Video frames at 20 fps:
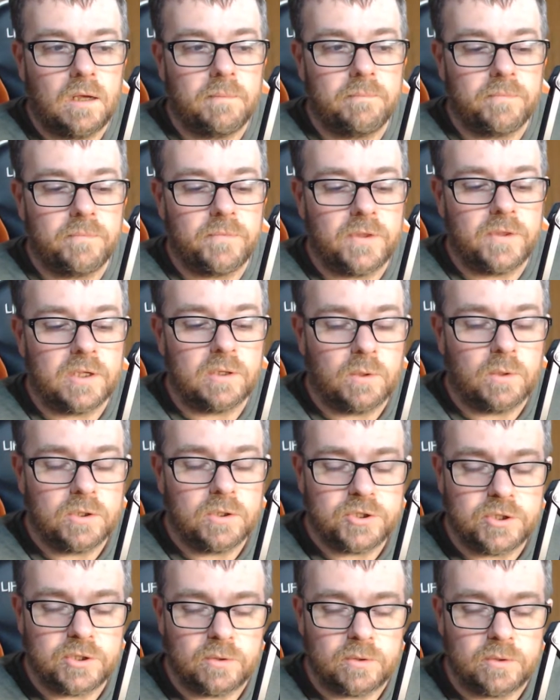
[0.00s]
that you want
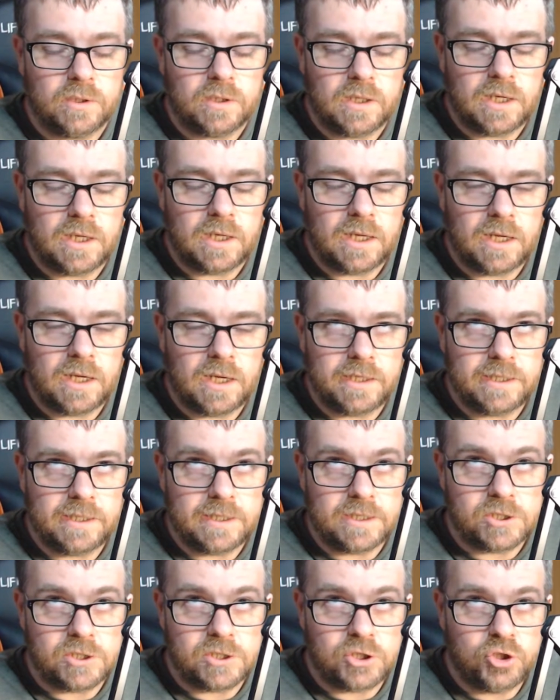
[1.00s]
to, and it
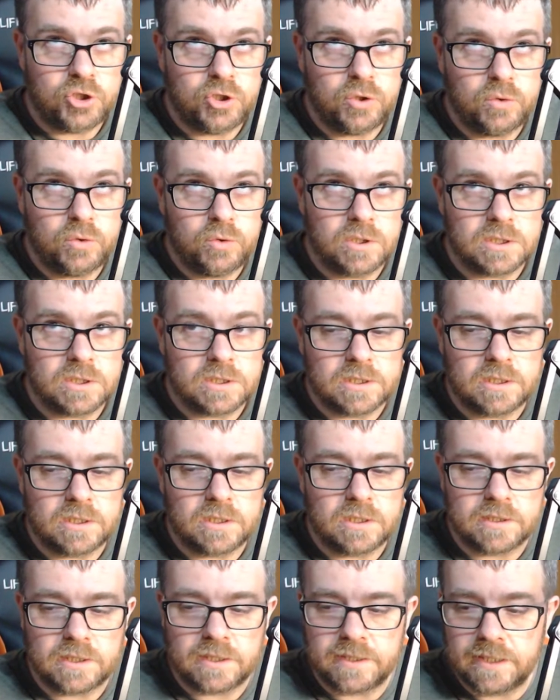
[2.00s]
is due to start, I
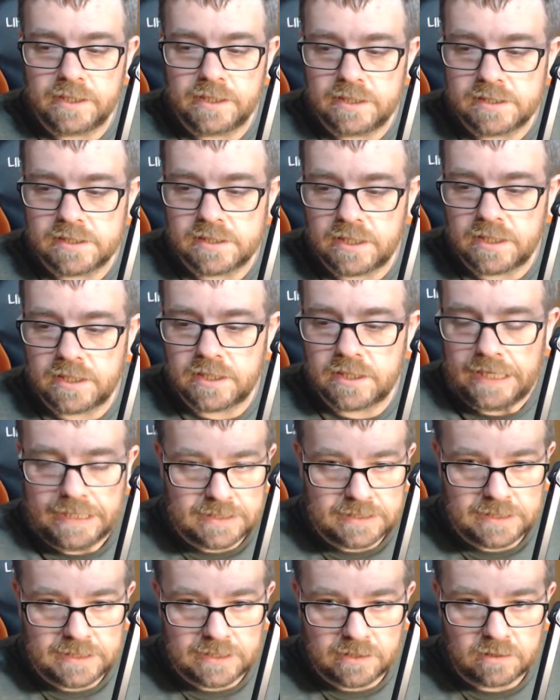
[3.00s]
think it's the
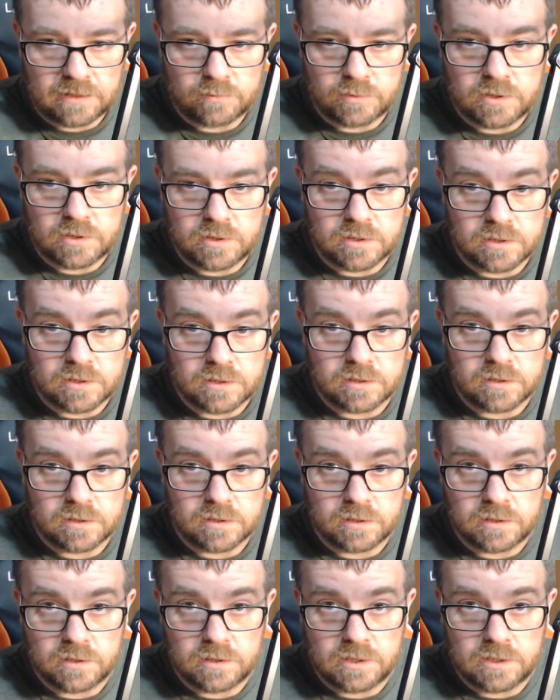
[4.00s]
18th, which is
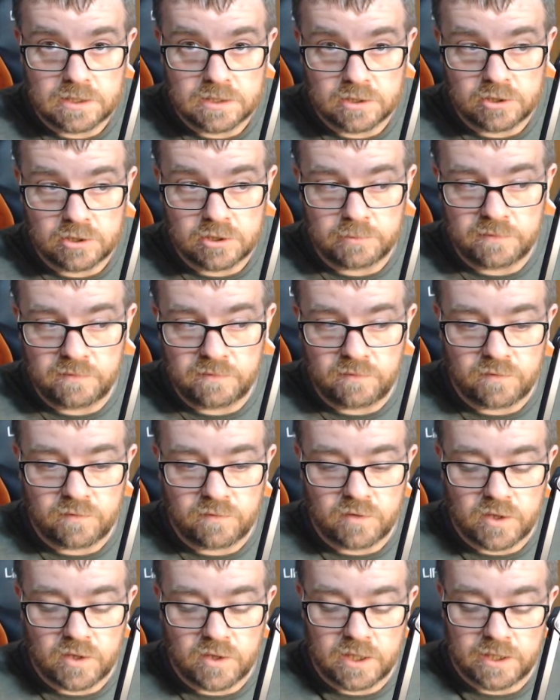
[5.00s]
this coming
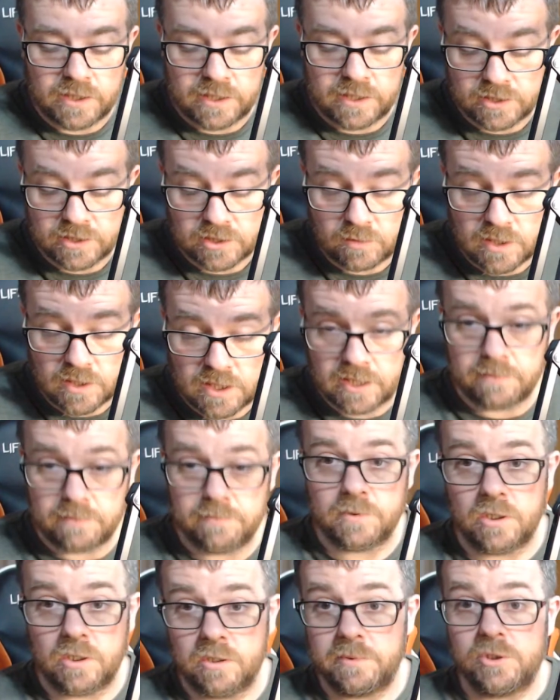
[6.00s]
Friday. So I am going
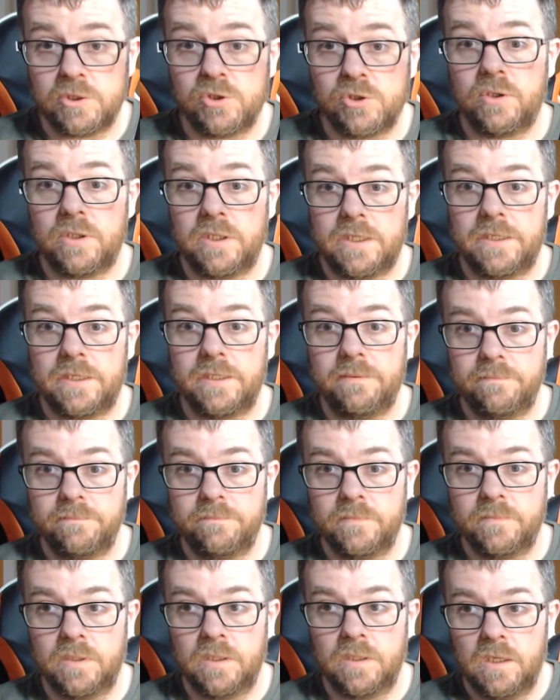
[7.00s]
to be joining in,
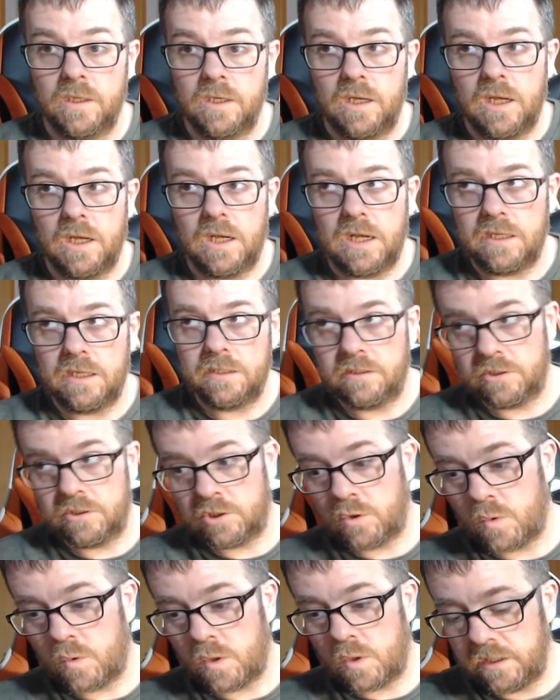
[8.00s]
and there's
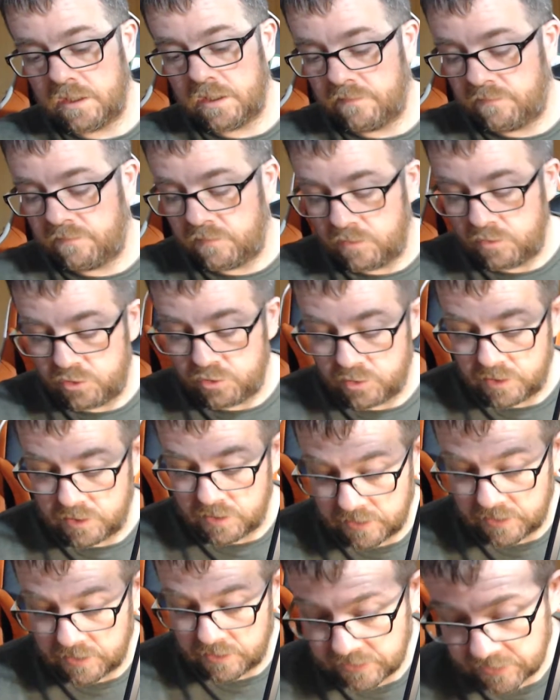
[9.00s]
quite a few joining in,
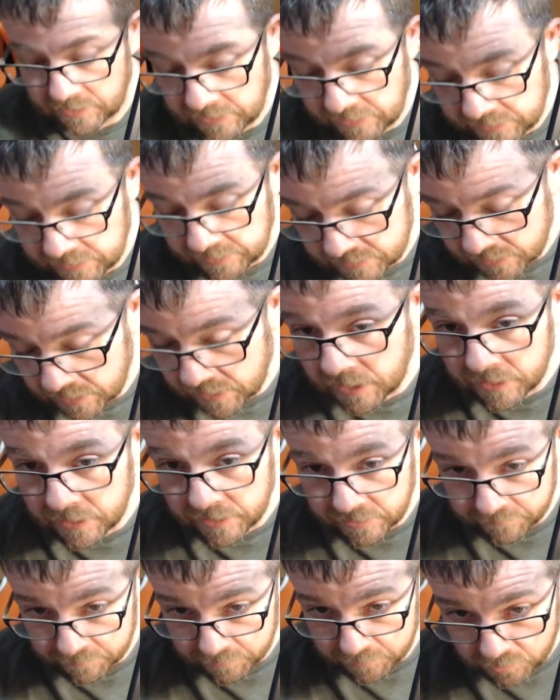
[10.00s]
and the kit I am
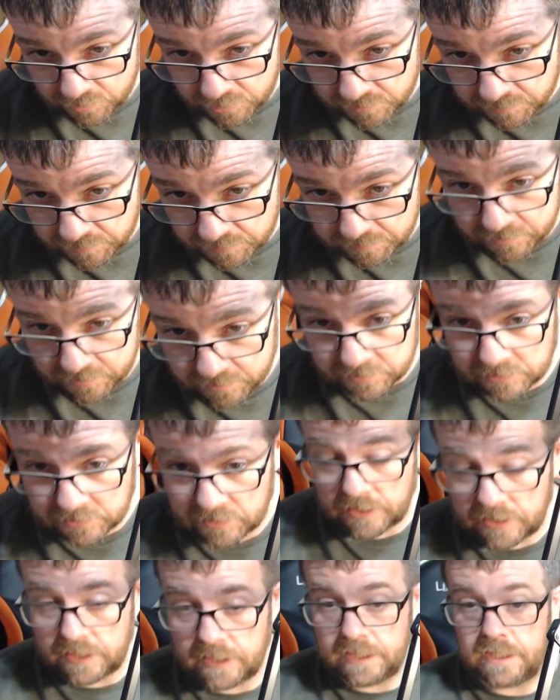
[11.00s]
going to be building
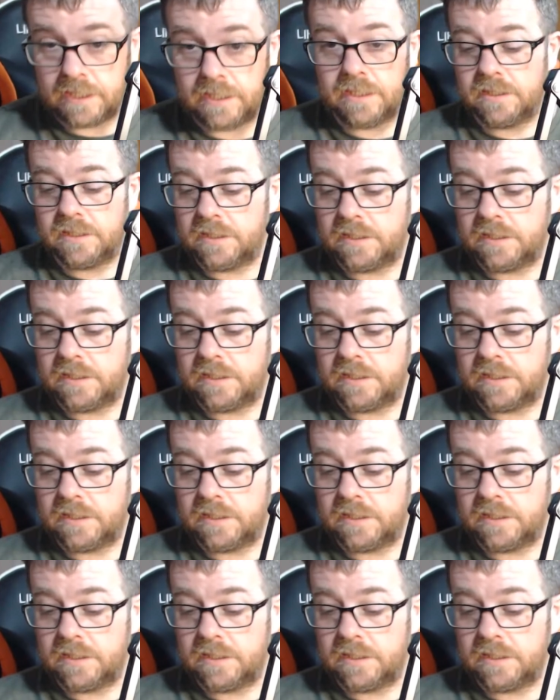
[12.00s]
is